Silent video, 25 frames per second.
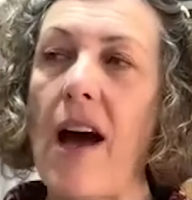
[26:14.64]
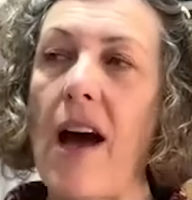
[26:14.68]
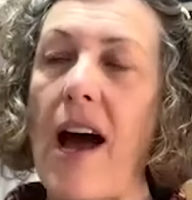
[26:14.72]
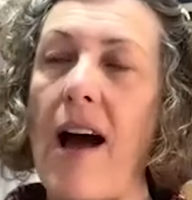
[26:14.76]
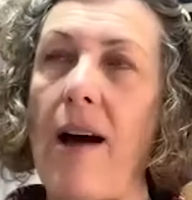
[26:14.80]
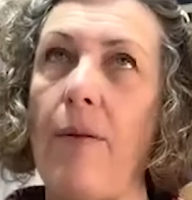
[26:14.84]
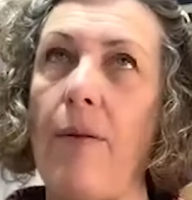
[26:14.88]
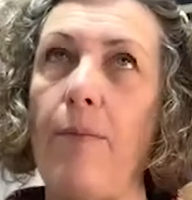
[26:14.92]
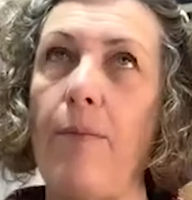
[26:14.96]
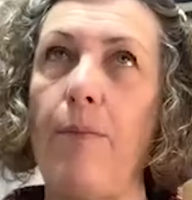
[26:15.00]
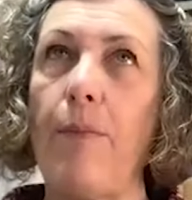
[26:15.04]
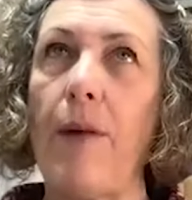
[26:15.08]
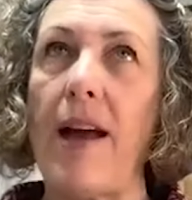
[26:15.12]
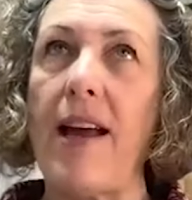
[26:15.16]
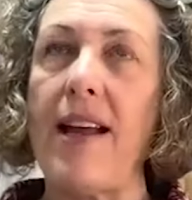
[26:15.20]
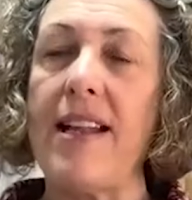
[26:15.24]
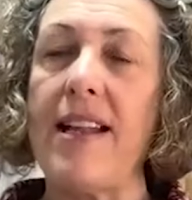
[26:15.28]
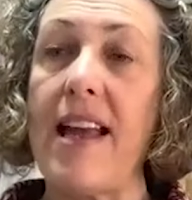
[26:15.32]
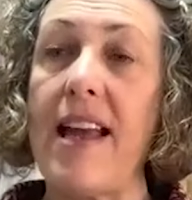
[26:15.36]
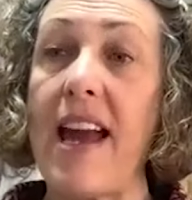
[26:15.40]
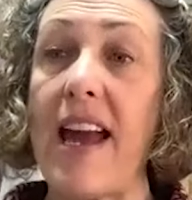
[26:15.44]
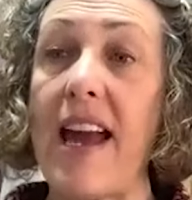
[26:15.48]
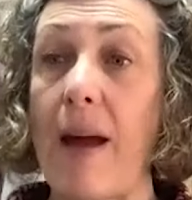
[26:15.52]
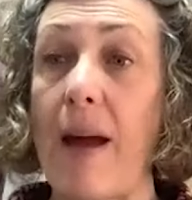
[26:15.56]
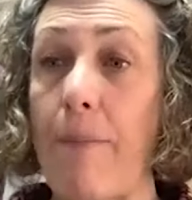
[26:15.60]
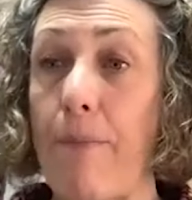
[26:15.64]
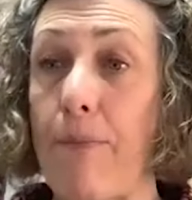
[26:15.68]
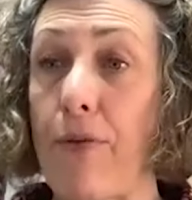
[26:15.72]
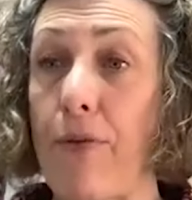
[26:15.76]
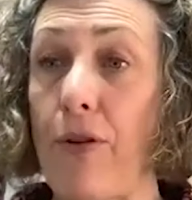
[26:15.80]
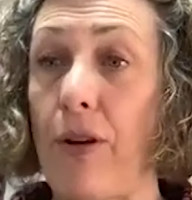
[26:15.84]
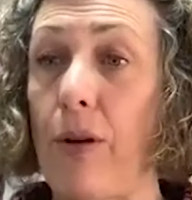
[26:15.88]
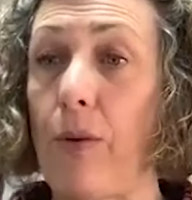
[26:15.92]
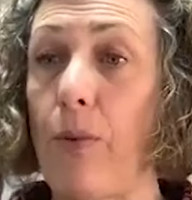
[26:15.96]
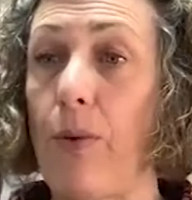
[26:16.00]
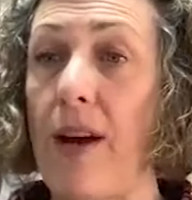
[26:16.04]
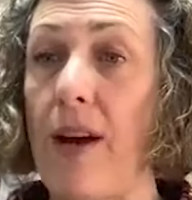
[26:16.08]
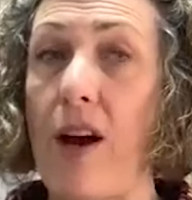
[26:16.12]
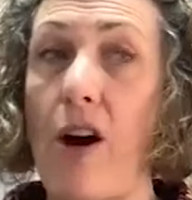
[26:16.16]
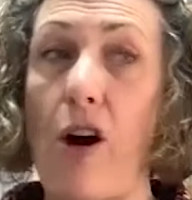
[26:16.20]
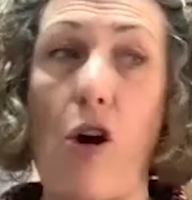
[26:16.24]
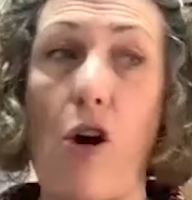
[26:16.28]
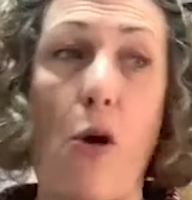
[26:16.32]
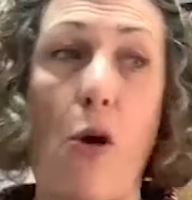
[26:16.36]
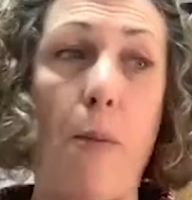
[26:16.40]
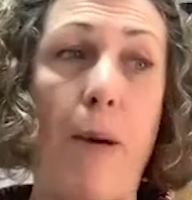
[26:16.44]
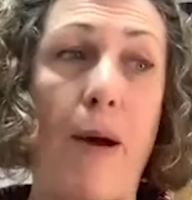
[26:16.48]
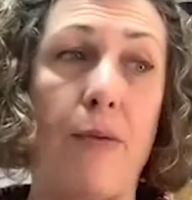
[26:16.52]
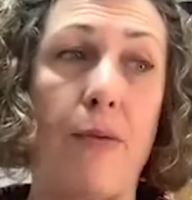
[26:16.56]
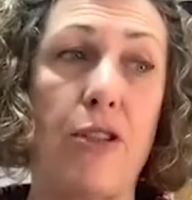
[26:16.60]
Um, in April, we
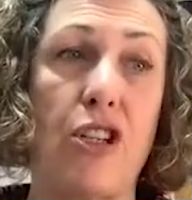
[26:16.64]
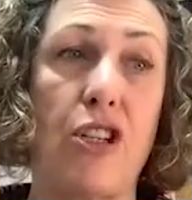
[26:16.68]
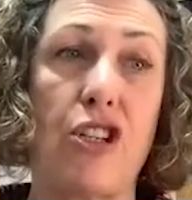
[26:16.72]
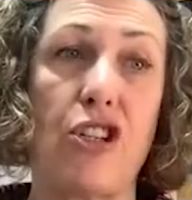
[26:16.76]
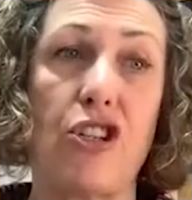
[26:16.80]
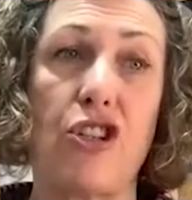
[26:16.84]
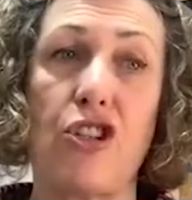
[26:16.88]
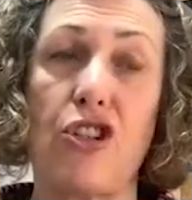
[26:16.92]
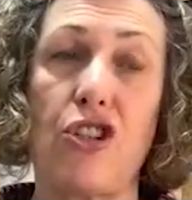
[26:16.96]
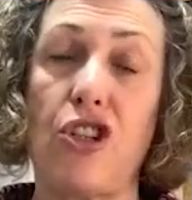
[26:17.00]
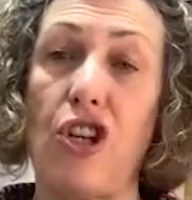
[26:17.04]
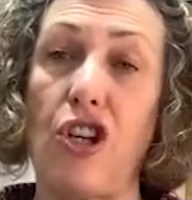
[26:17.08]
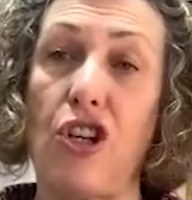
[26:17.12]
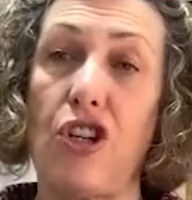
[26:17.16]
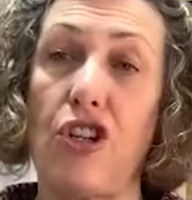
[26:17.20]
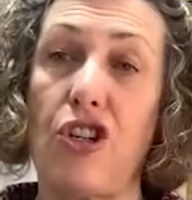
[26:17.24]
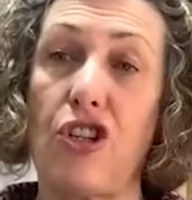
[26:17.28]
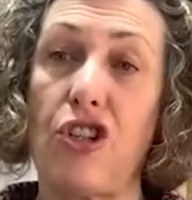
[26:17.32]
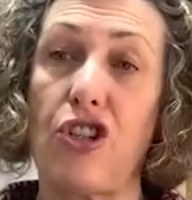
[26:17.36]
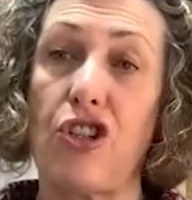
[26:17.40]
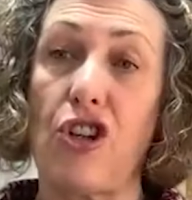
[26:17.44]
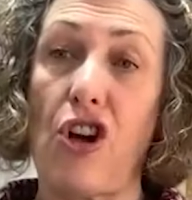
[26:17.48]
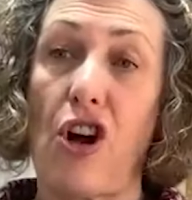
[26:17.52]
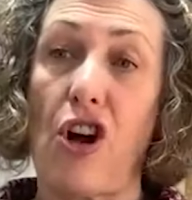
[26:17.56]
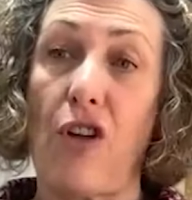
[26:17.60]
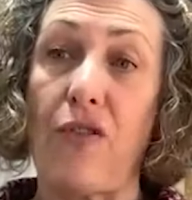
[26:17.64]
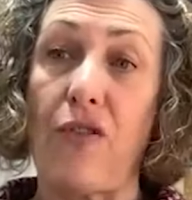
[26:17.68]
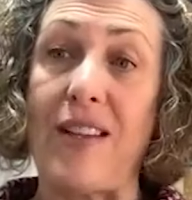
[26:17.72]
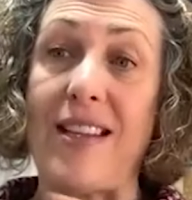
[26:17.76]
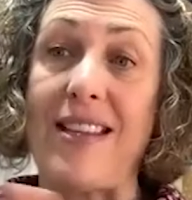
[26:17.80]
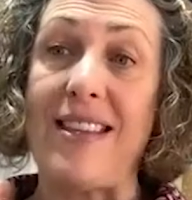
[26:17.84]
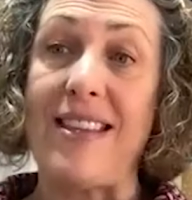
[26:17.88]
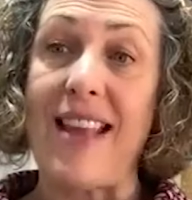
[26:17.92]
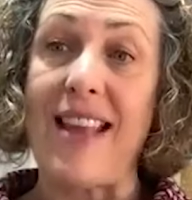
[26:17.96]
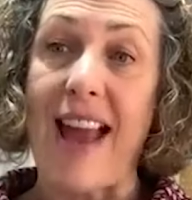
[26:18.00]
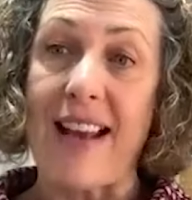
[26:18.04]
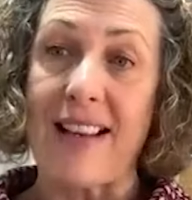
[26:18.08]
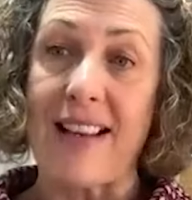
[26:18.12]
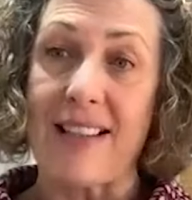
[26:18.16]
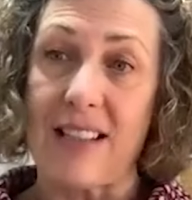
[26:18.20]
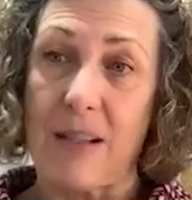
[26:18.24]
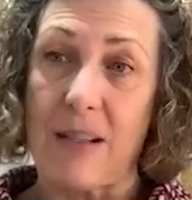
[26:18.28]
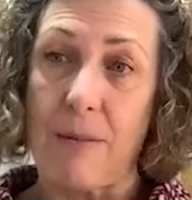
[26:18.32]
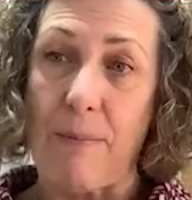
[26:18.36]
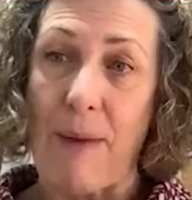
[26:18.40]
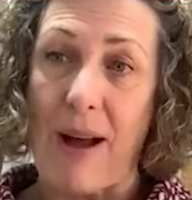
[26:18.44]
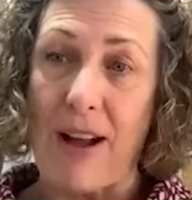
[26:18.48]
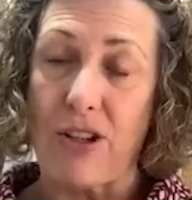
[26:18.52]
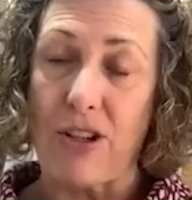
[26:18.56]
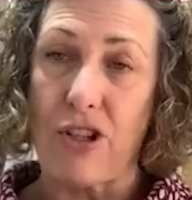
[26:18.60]
are about to, to start the next
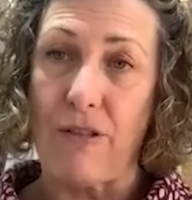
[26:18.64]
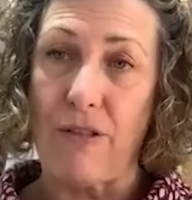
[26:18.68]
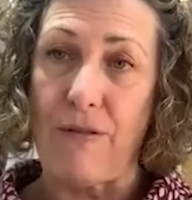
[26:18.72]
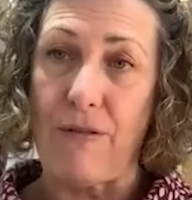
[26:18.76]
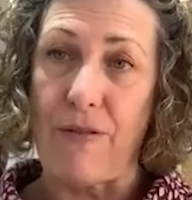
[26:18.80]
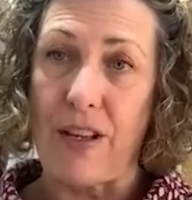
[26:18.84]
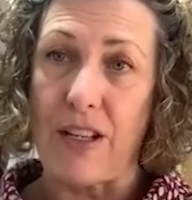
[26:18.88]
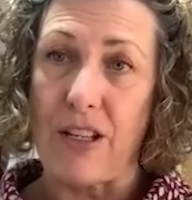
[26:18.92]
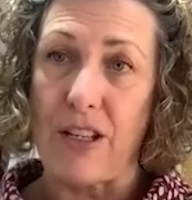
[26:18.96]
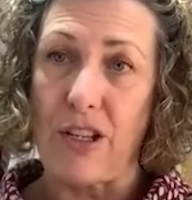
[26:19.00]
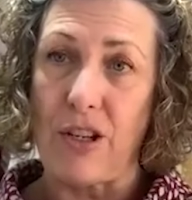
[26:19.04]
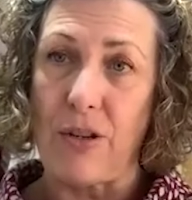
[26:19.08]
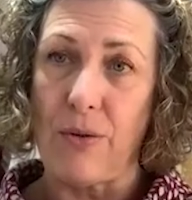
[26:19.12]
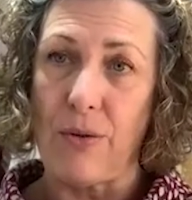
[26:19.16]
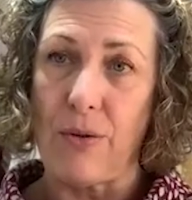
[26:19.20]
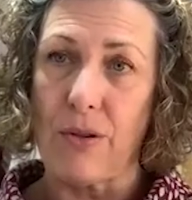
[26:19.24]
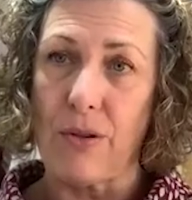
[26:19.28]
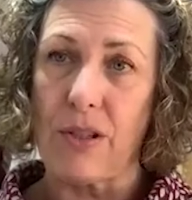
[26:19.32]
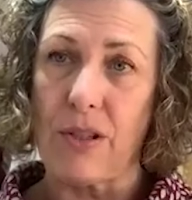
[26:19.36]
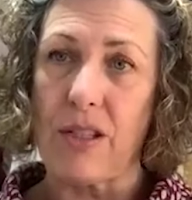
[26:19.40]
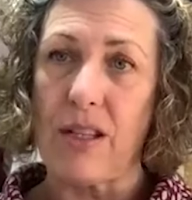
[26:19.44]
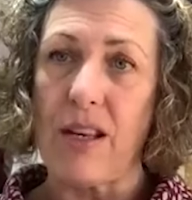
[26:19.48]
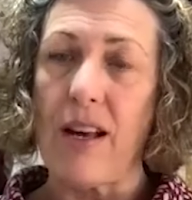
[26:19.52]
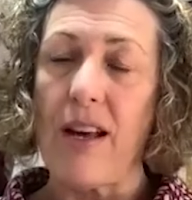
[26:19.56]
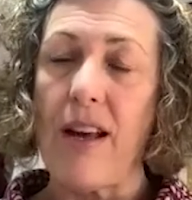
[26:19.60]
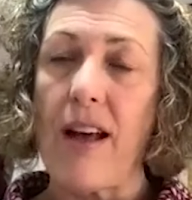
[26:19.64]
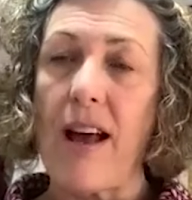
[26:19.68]
batch of videos.